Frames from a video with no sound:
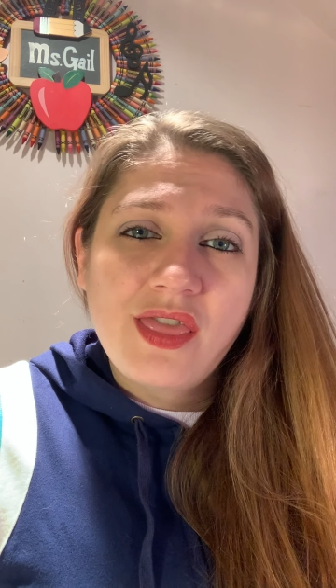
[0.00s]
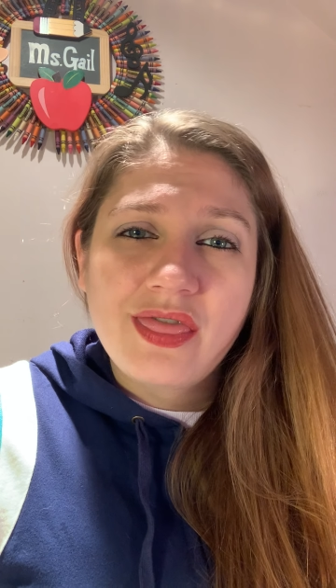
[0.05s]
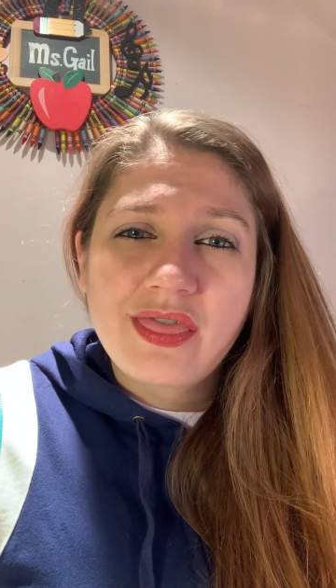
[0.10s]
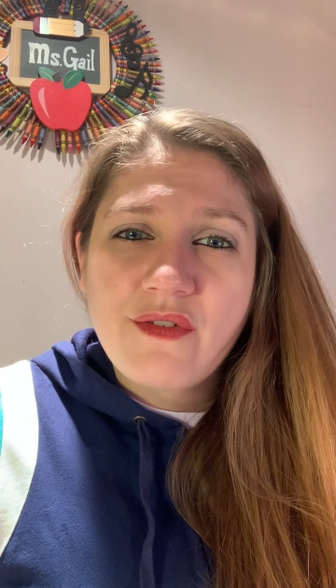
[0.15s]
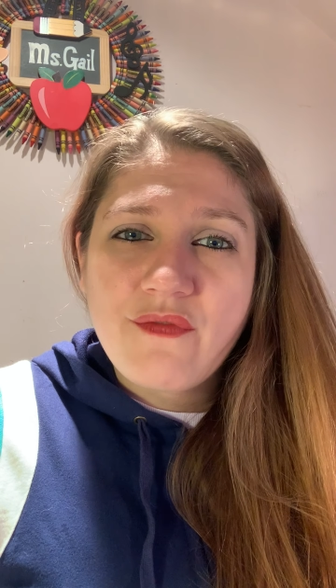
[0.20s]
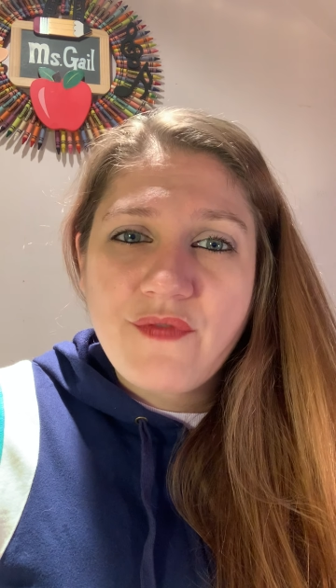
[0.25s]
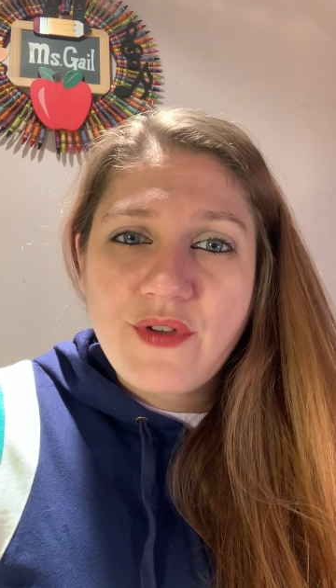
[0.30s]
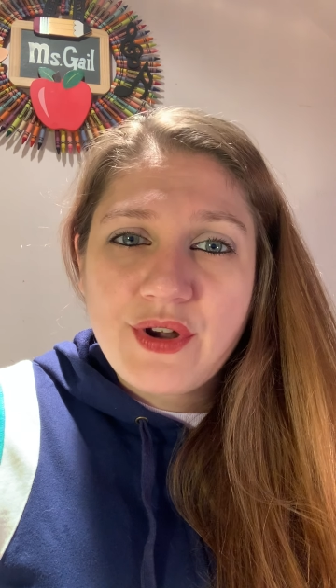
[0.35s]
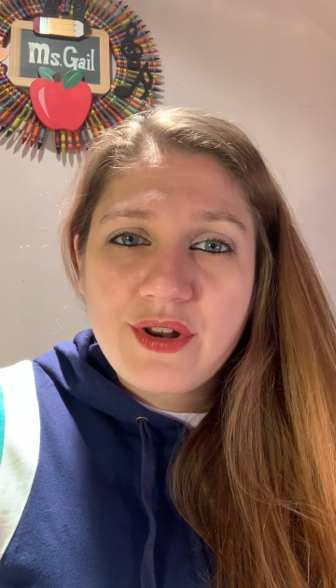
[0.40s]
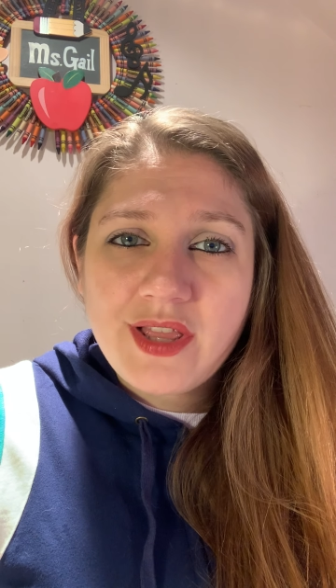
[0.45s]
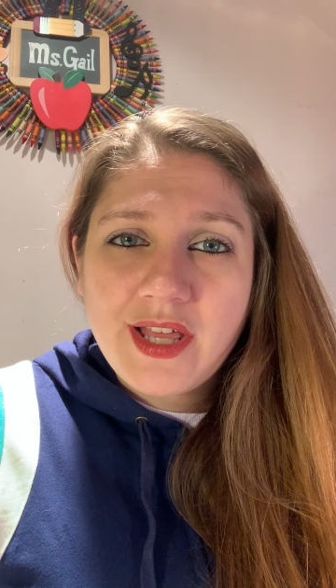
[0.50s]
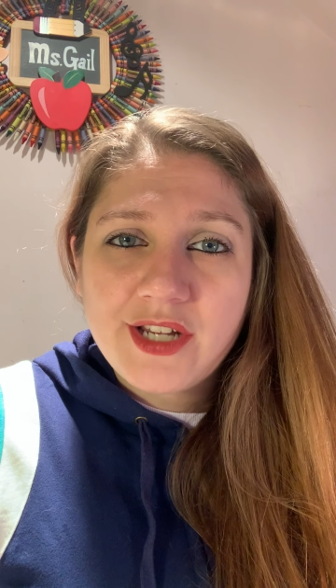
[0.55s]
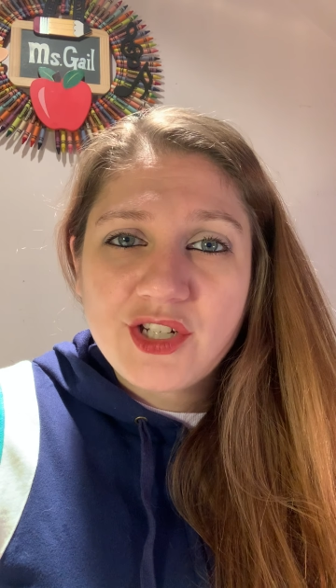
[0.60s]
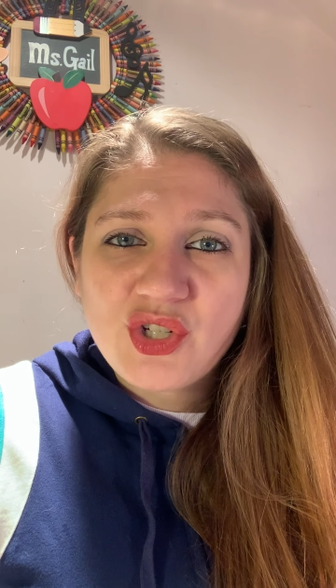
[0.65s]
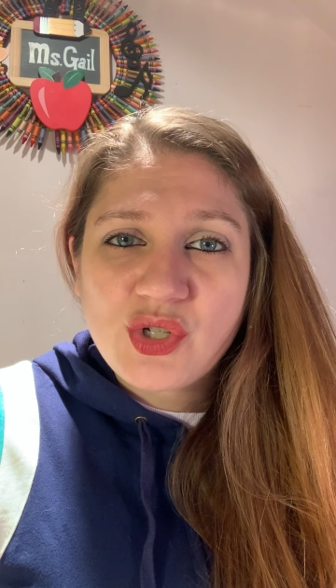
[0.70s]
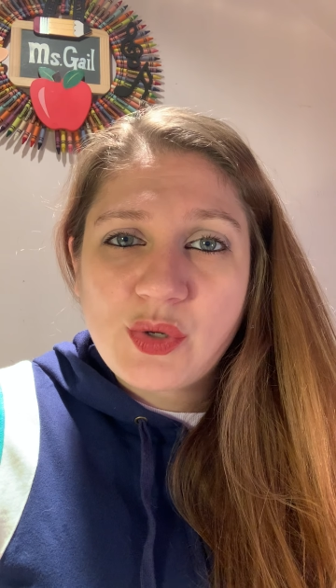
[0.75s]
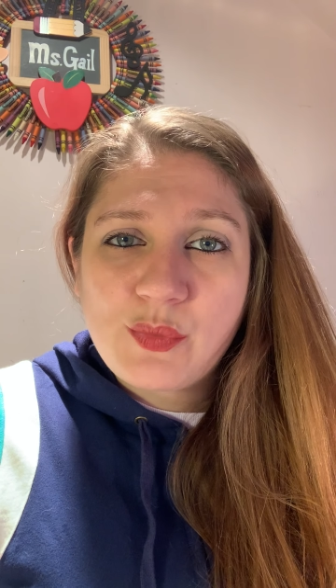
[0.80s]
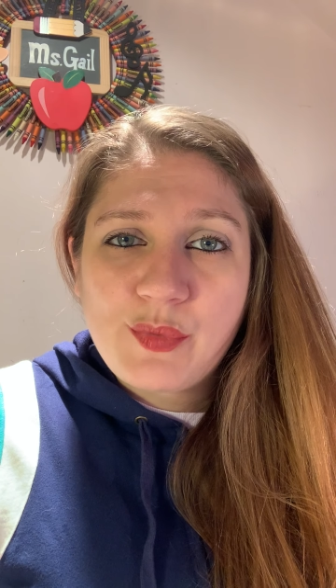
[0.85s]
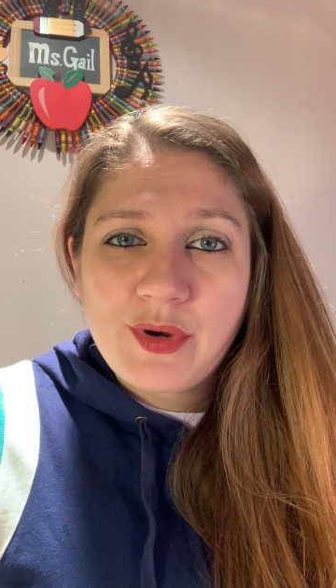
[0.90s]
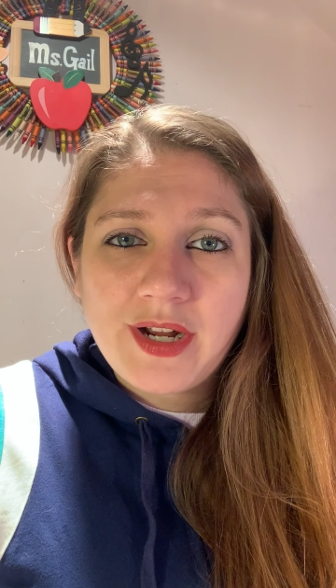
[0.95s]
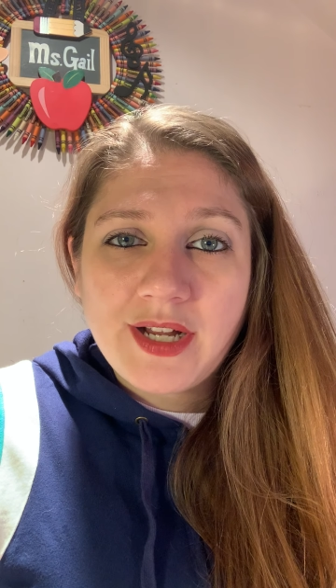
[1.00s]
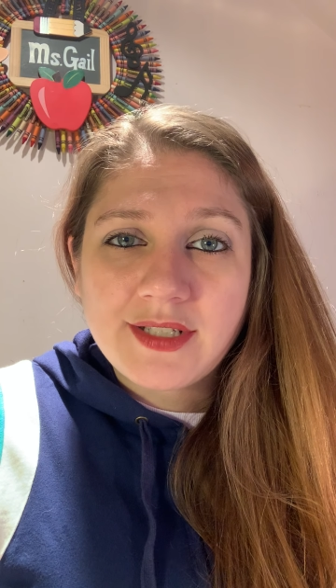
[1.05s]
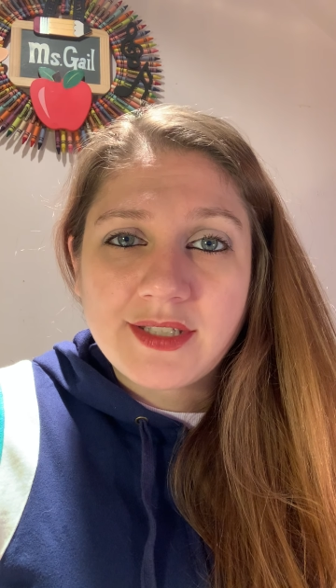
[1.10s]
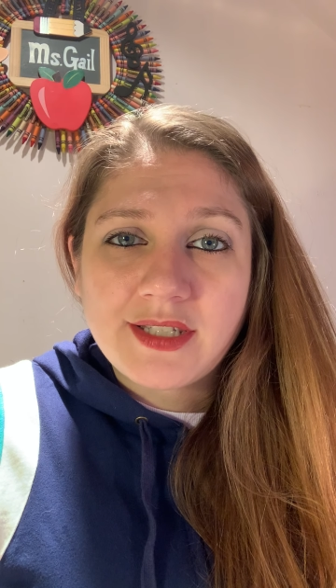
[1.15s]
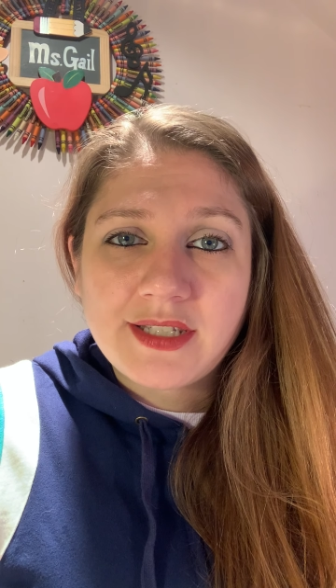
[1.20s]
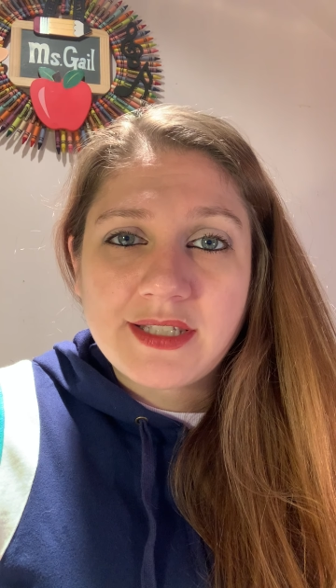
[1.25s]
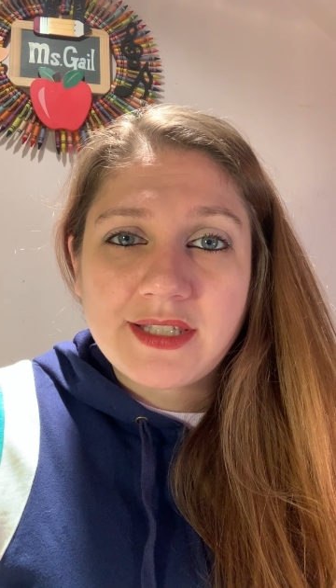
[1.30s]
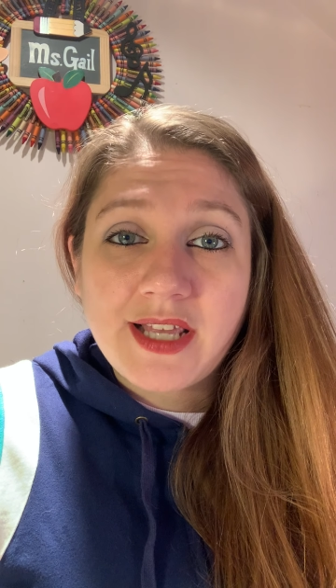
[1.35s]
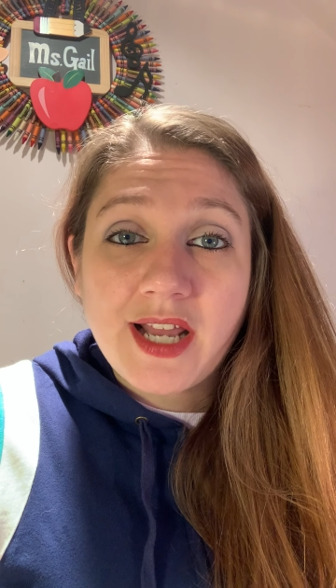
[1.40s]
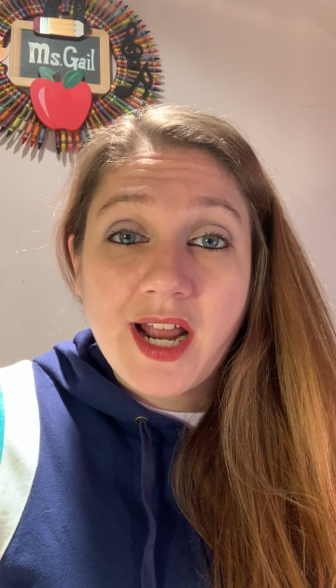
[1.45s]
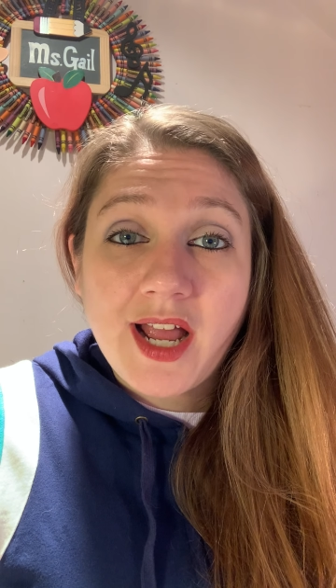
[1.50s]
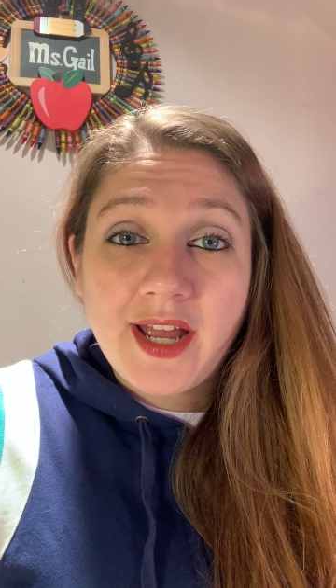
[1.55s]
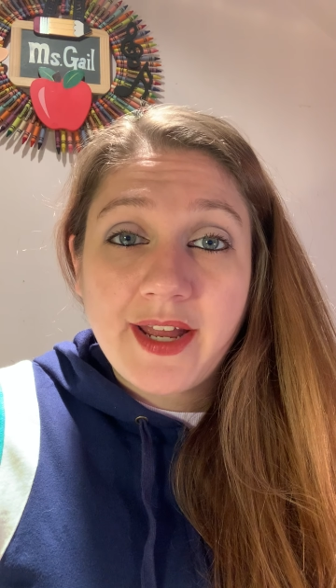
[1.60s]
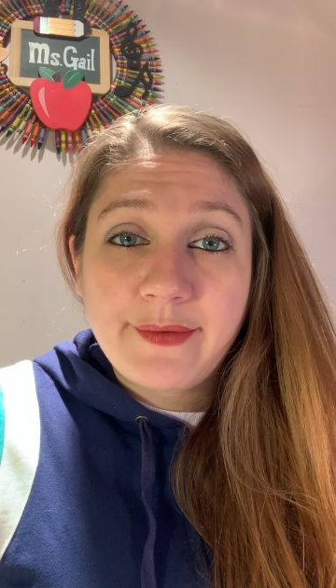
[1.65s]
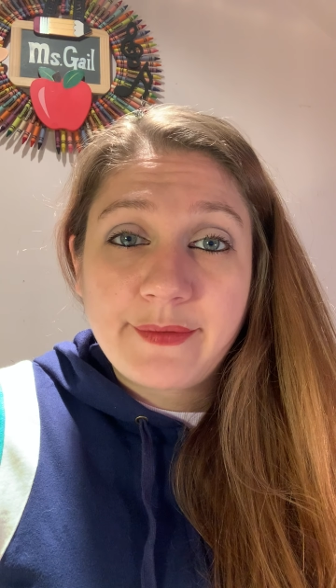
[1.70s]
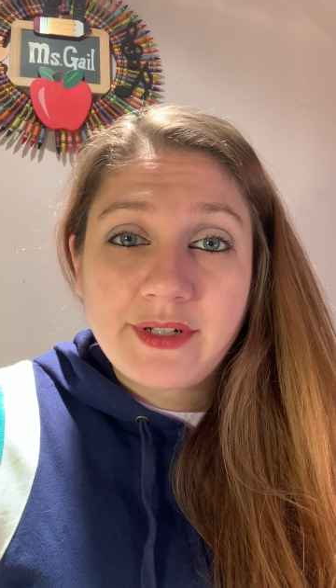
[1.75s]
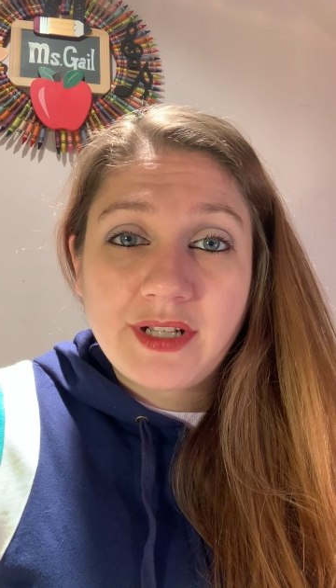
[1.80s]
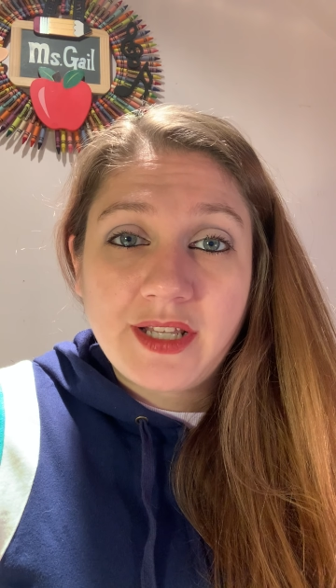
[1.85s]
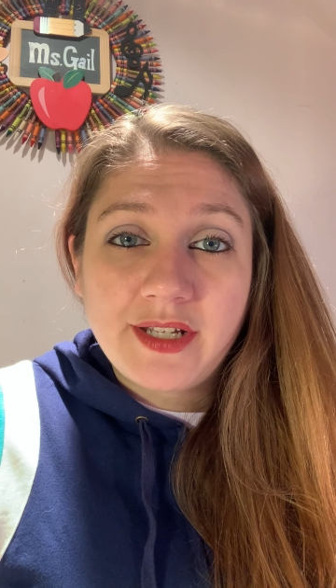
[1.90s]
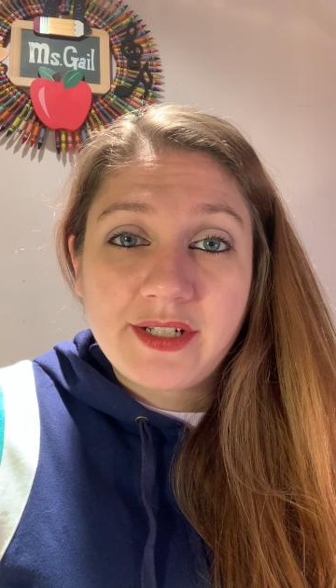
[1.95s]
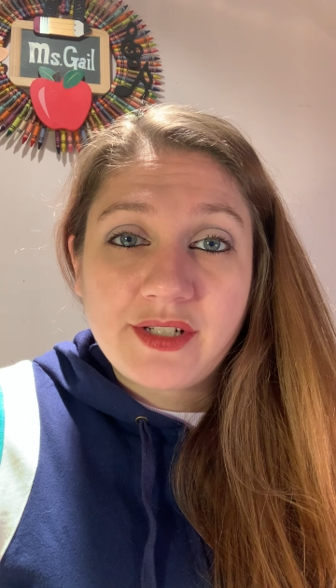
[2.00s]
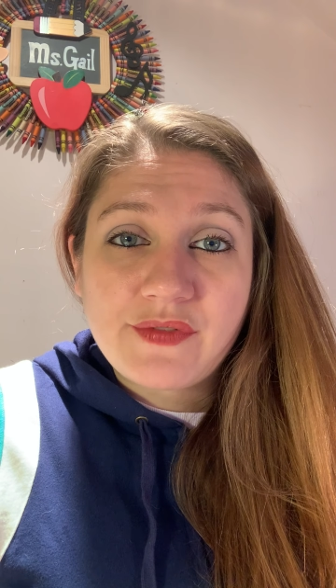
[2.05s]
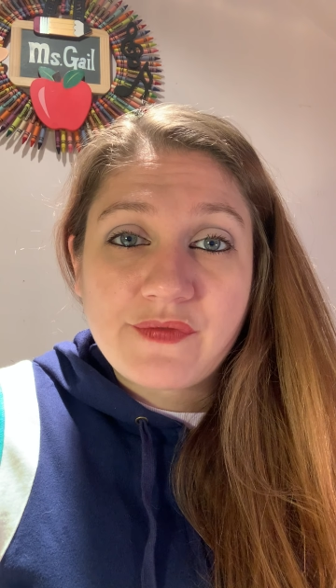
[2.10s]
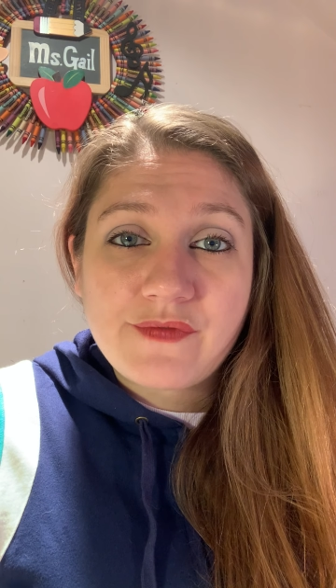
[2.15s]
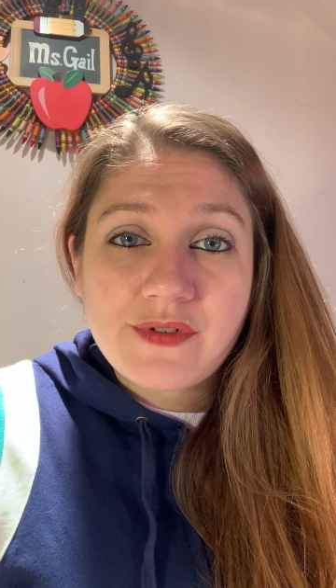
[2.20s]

The phonological process that I would like to